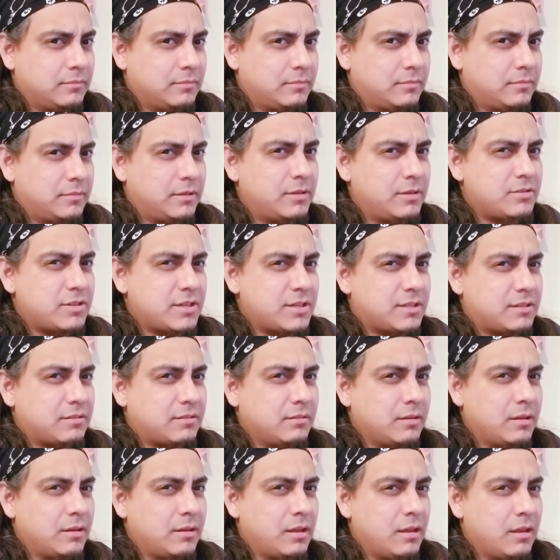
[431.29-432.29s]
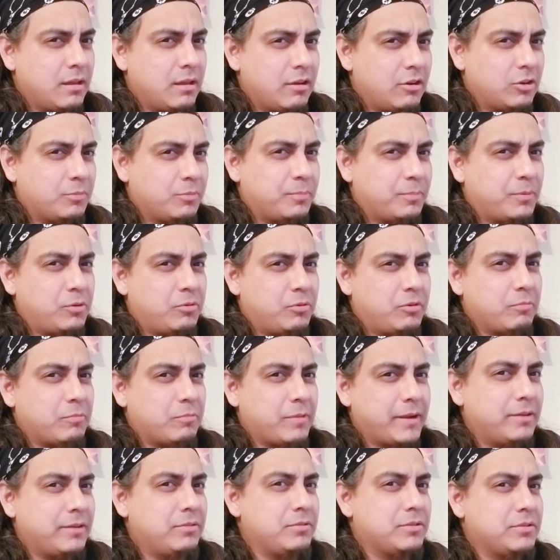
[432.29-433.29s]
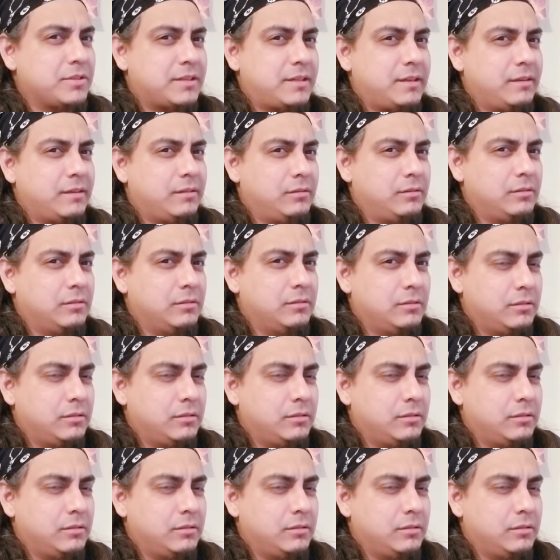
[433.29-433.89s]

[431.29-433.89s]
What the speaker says: You know, just harpooning whales still?